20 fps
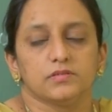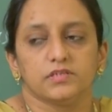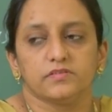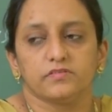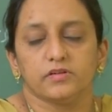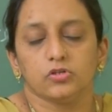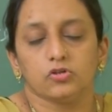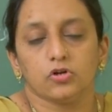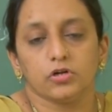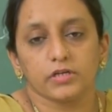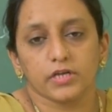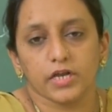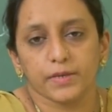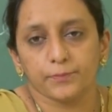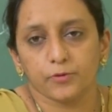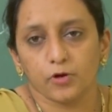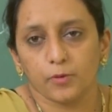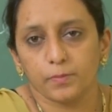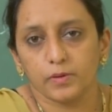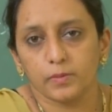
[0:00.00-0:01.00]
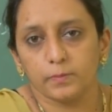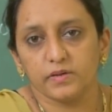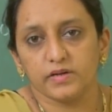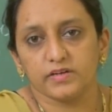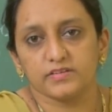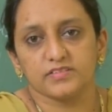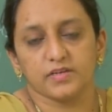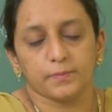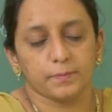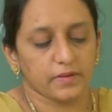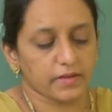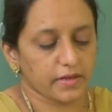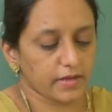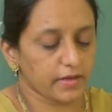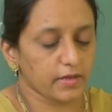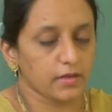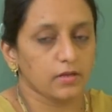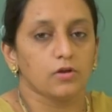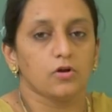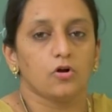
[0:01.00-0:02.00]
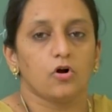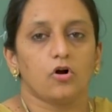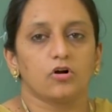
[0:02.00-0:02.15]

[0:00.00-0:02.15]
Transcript: It will not get proper blood supply.